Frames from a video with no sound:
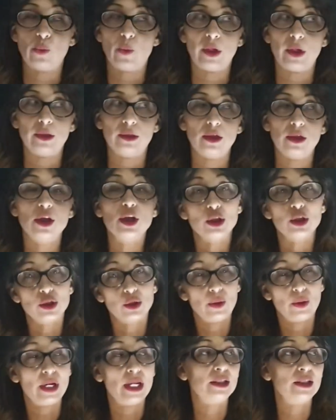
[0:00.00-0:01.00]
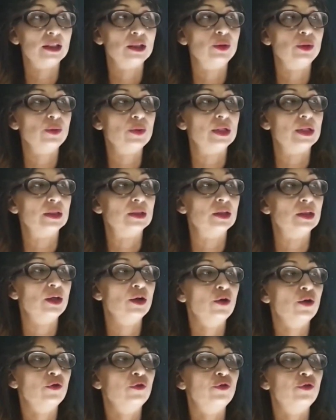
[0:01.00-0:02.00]
1. So let us do this.
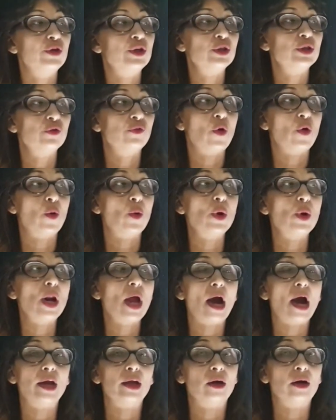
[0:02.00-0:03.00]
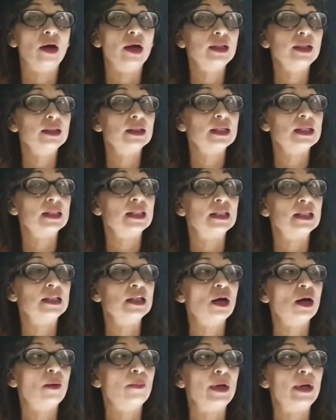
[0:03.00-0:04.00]
First of all, I write the
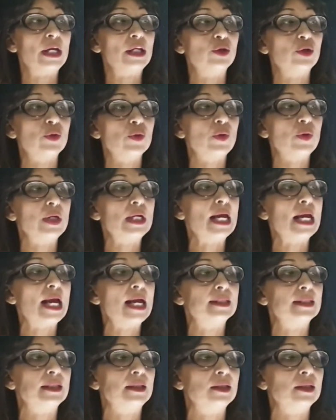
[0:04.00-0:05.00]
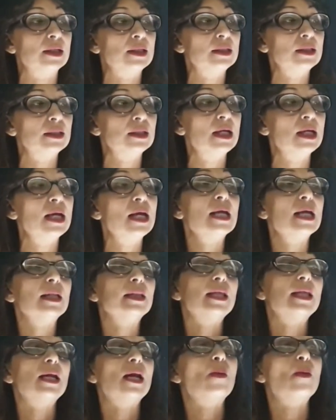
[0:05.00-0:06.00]
denominator 3 as it is, then I